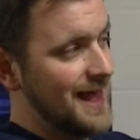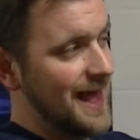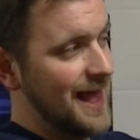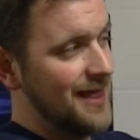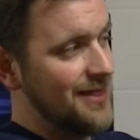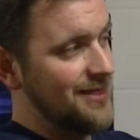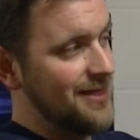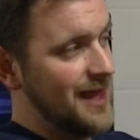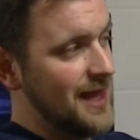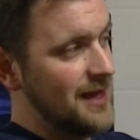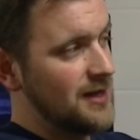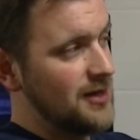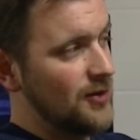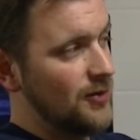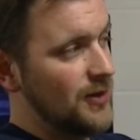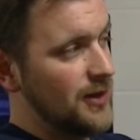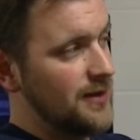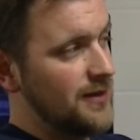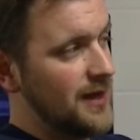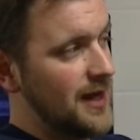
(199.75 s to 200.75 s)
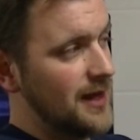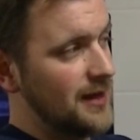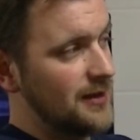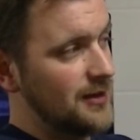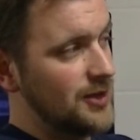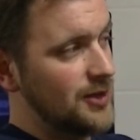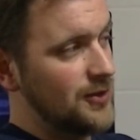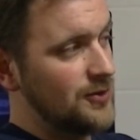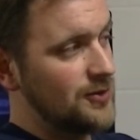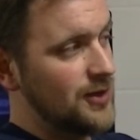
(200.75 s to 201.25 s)
and then and only then
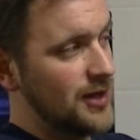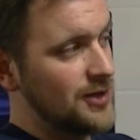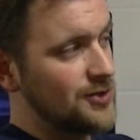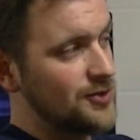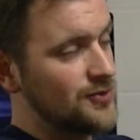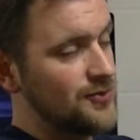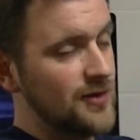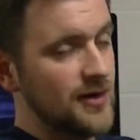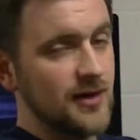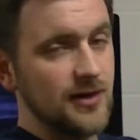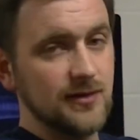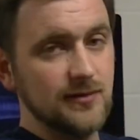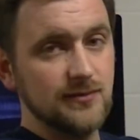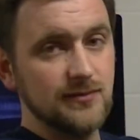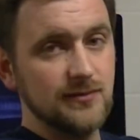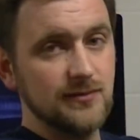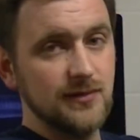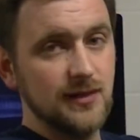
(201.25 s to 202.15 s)
do you touch your trigger.